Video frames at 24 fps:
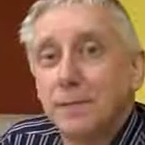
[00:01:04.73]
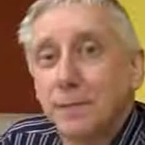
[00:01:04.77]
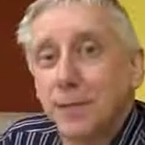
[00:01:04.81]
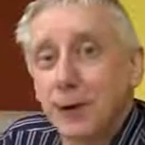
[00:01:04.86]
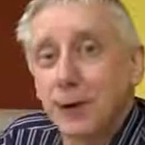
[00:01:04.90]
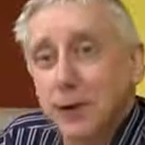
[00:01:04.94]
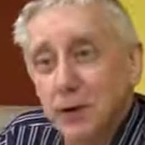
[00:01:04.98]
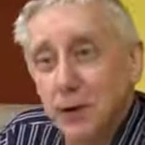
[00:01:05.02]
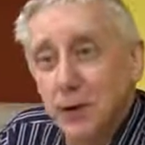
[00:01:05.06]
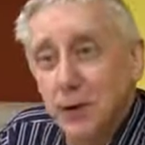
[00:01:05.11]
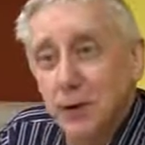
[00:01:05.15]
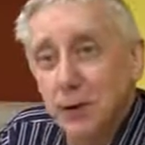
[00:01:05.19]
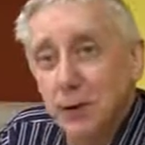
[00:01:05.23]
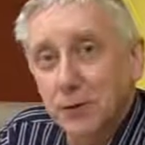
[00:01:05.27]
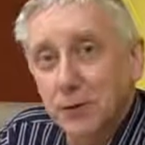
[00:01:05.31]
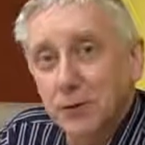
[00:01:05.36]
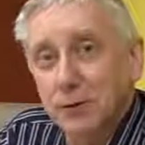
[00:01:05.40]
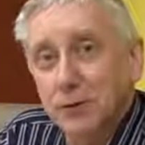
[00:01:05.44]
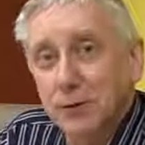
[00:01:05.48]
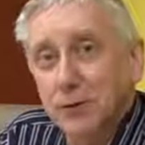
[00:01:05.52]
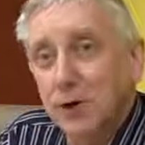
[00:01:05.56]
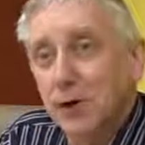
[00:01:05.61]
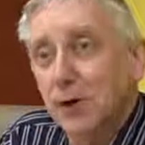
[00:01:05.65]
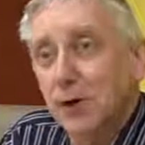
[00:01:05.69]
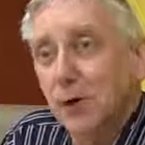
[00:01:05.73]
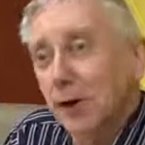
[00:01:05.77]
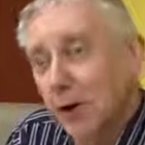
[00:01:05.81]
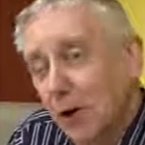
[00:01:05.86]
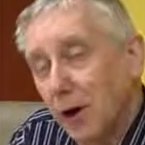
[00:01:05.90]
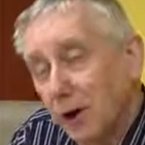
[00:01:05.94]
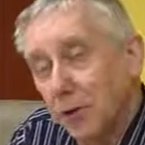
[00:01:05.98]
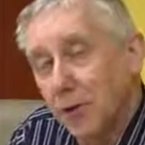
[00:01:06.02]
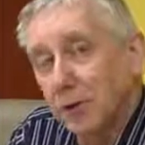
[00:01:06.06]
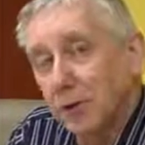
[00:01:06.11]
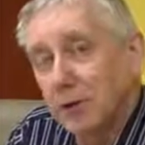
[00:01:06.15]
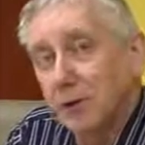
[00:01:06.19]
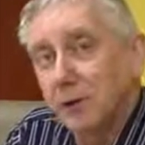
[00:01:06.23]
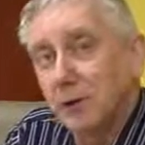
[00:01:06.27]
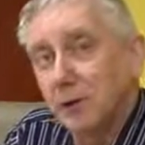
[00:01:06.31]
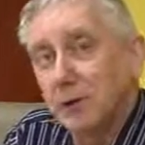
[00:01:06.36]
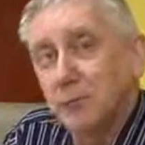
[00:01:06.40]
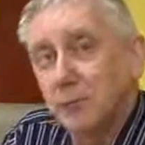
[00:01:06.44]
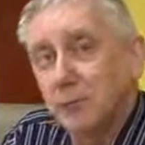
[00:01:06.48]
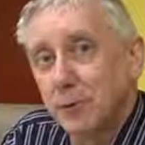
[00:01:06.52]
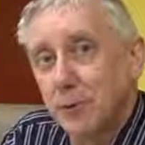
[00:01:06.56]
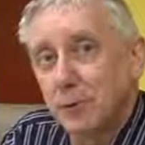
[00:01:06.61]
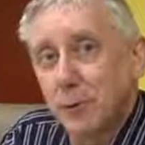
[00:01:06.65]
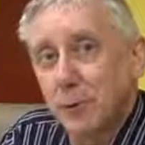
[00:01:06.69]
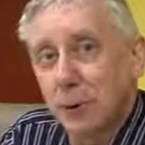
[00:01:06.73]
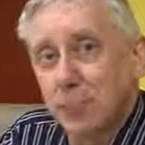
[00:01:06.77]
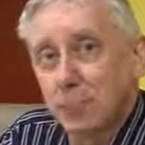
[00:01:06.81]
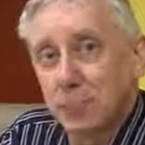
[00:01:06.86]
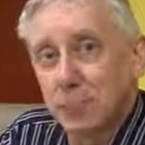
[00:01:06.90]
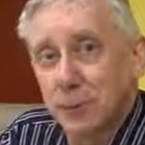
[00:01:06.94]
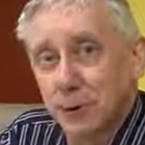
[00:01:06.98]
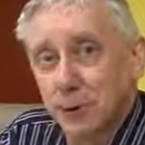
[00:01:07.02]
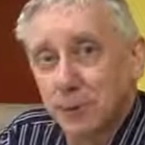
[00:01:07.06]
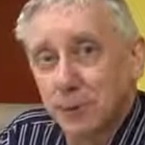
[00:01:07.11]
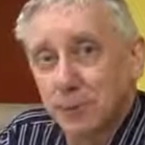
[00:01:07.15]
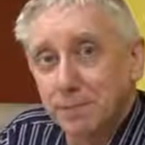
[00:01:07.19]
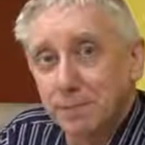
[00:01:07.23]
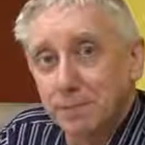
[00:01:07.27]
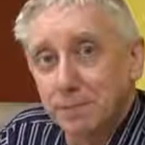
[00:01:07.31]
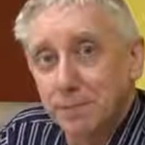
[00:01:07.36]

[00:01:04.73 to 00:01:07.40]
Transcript: they can't unremember